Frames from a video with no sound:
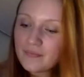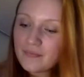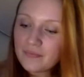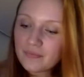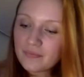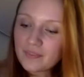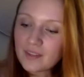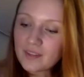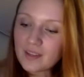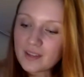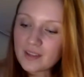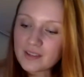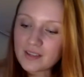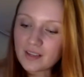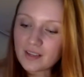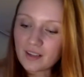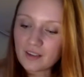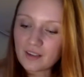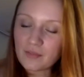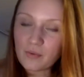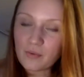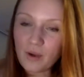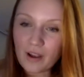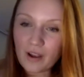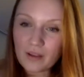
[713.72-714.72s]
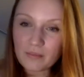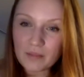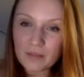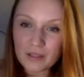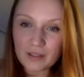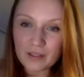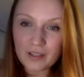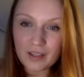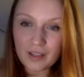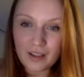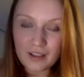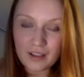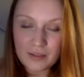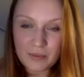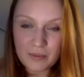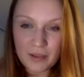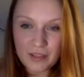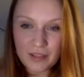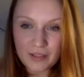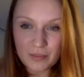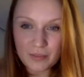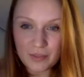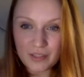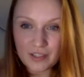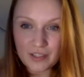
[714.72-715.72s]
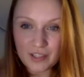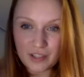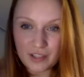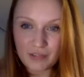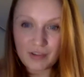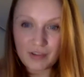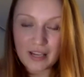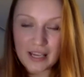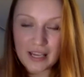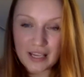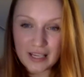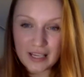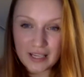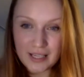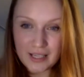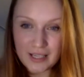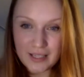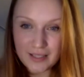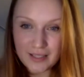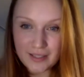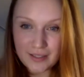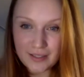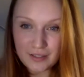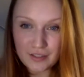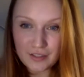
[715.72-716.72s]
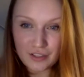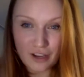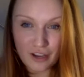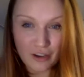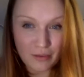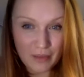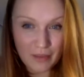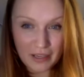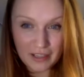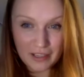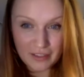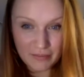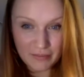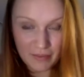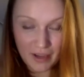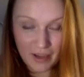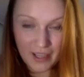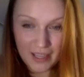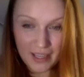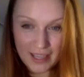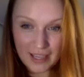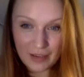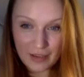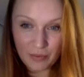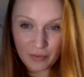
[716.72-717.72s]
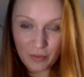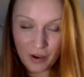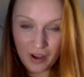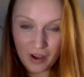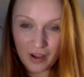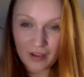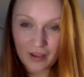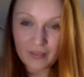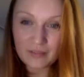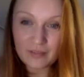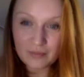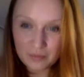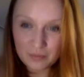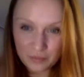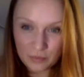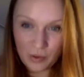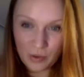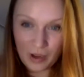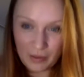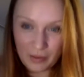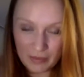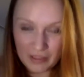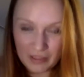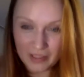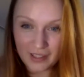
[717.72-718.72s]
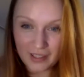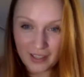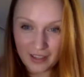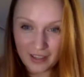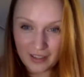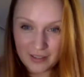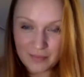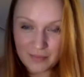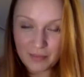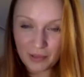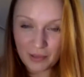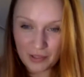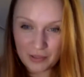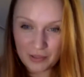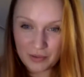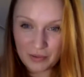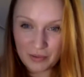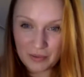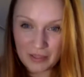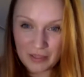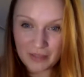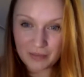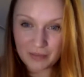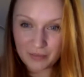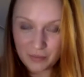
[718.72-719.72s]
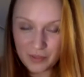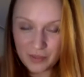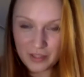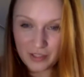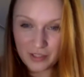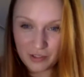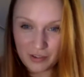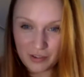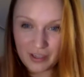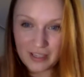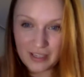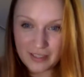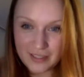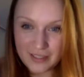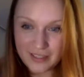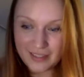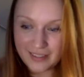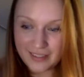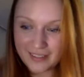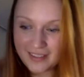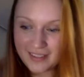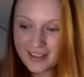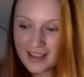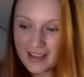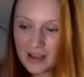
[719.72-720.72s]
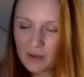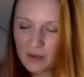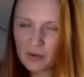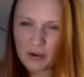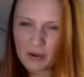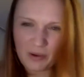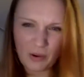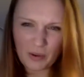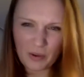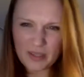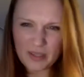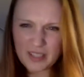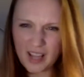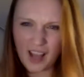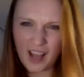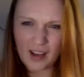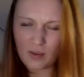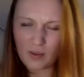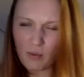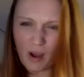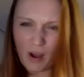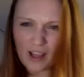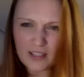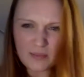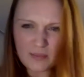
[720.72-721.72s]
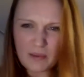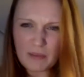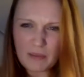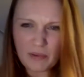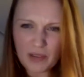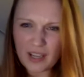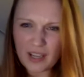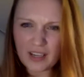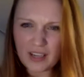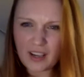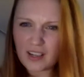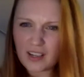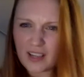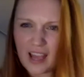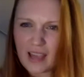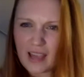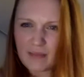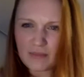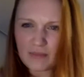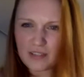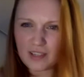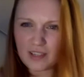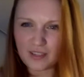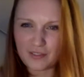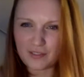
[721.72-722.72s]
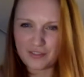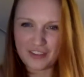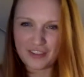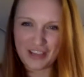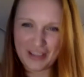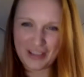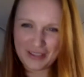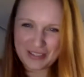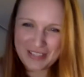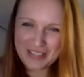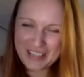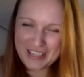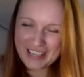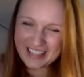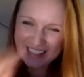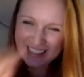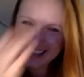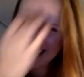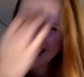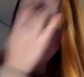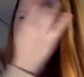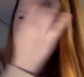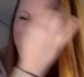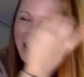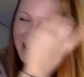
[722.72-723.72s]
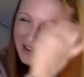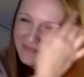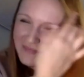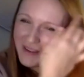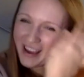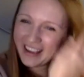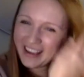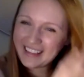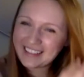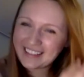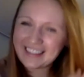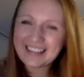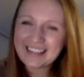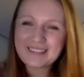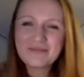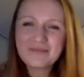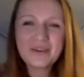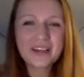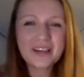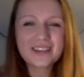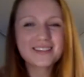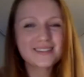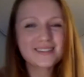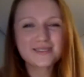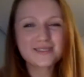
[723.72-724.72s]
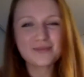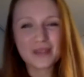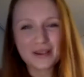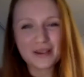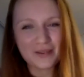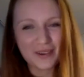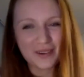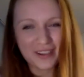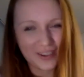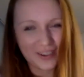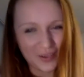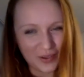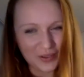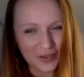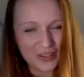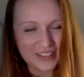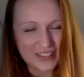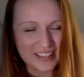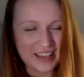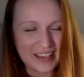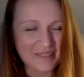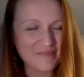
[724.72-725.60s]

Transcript: as a kind of white middle class person with a degree, so many of my year were white middle class blonde women with degrees, and we were always like, why do people get names confused? And now I look back and think, because we were all the same.